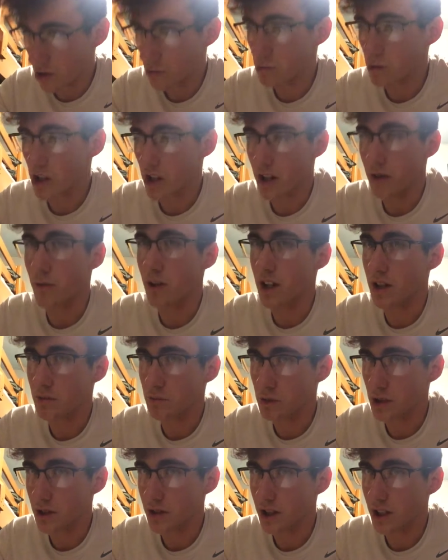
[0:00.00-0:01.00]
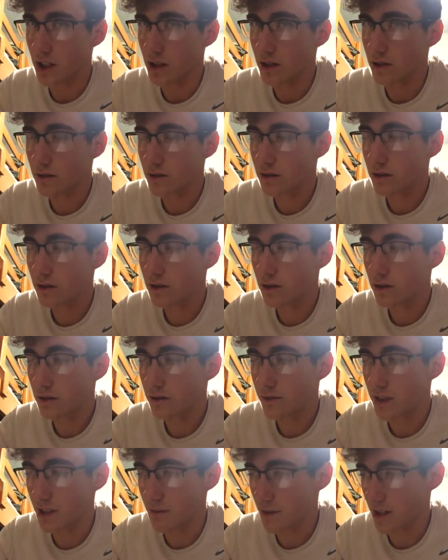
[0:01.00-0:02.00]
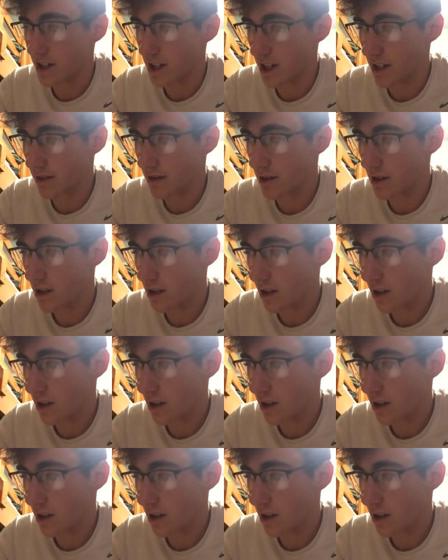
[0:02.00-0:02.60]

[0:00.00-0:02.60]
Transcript: your body weight in protein. If that makes sense.